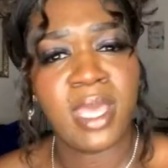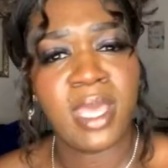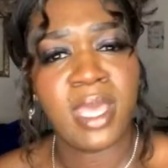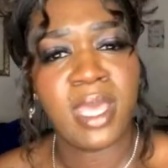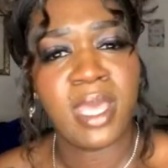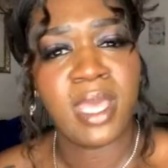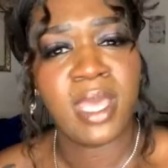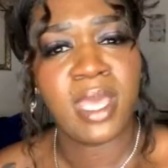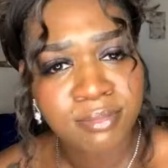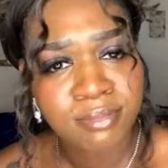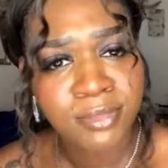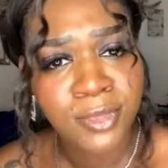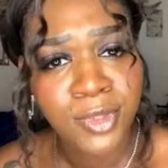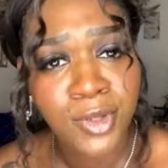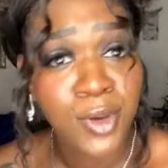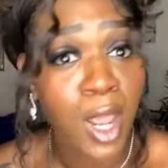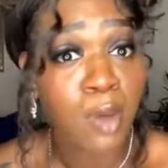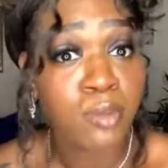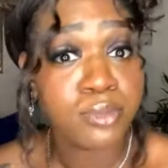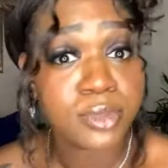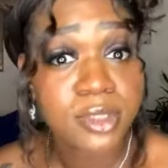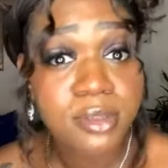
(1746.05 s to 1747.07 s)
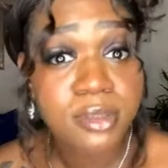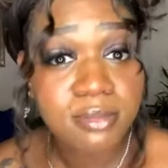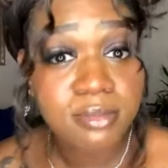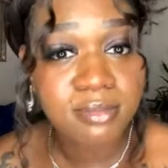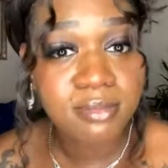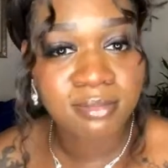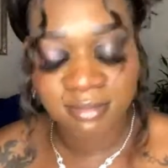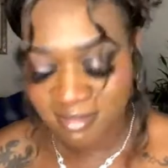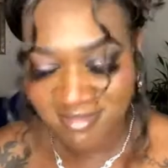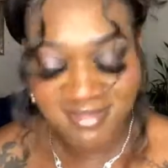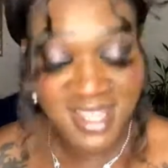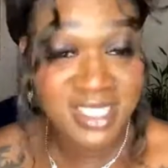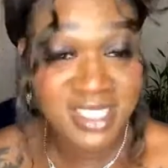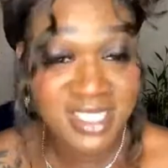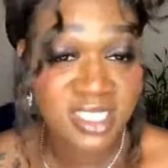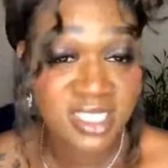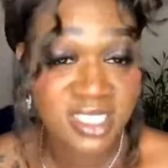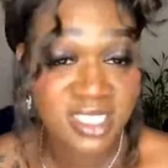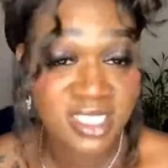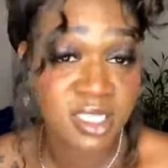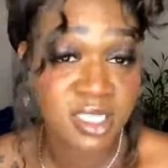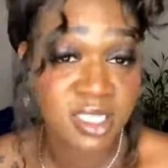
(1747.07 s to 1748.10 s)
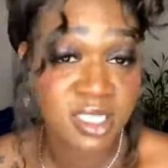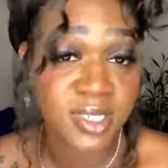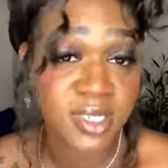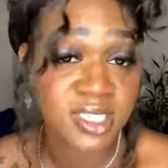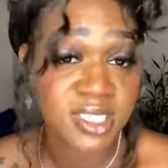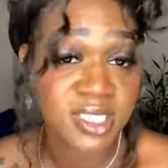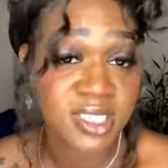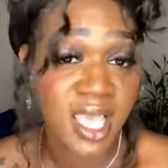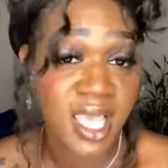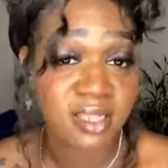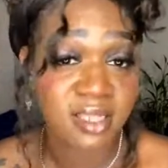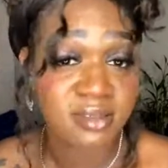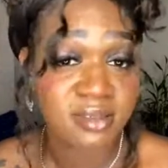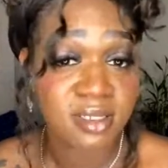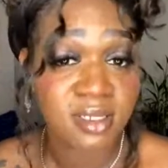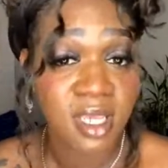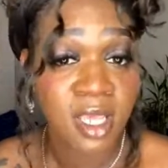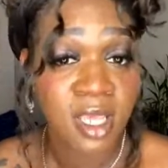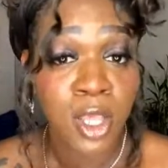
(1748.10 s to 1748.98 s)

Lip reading: You don't. It is as simple as that.